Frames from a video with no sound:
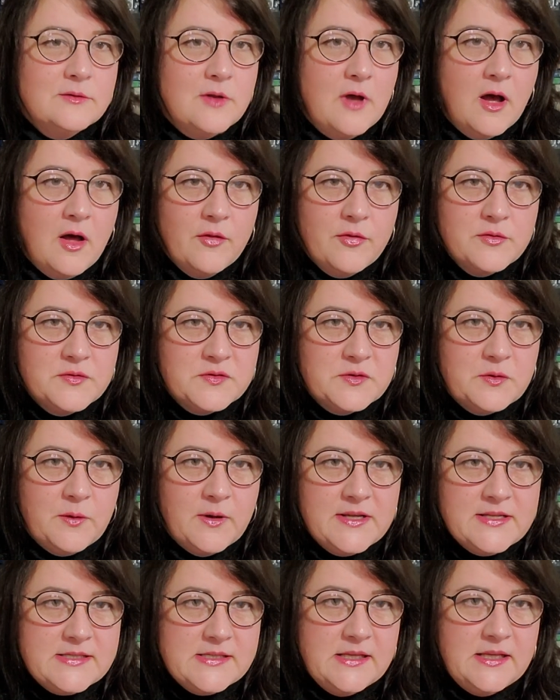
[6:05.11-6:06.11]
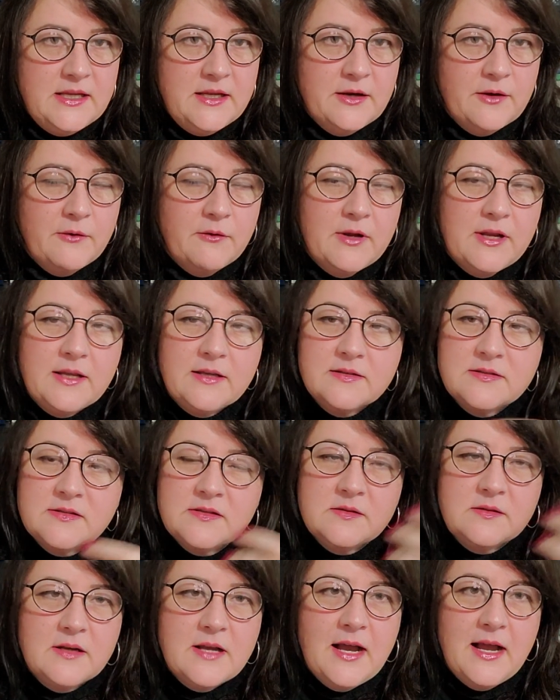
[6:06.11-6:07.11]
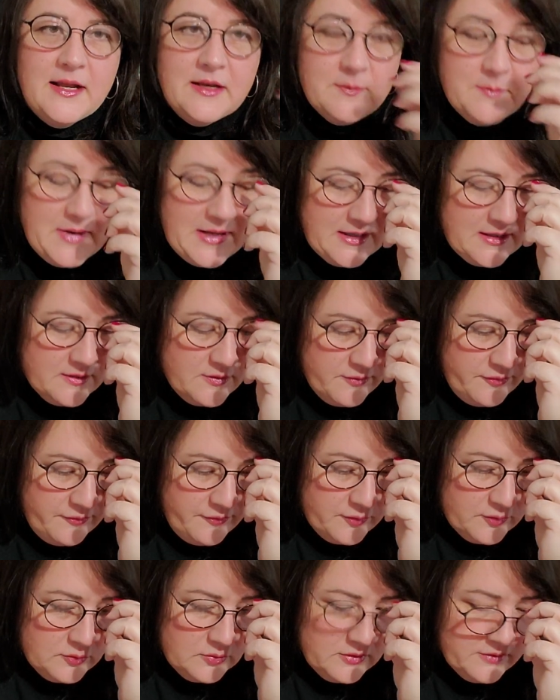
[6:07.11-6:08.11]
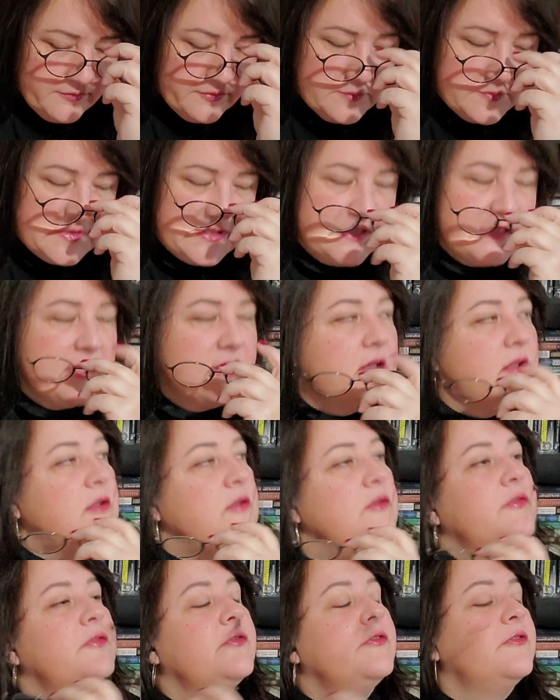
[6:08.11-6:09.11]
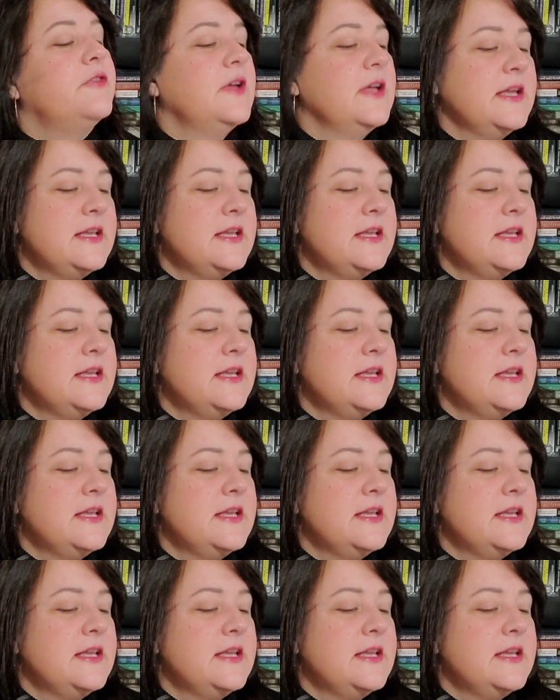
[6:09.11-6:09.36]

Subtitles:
all those crazy hearings, kind of making a fool of himself.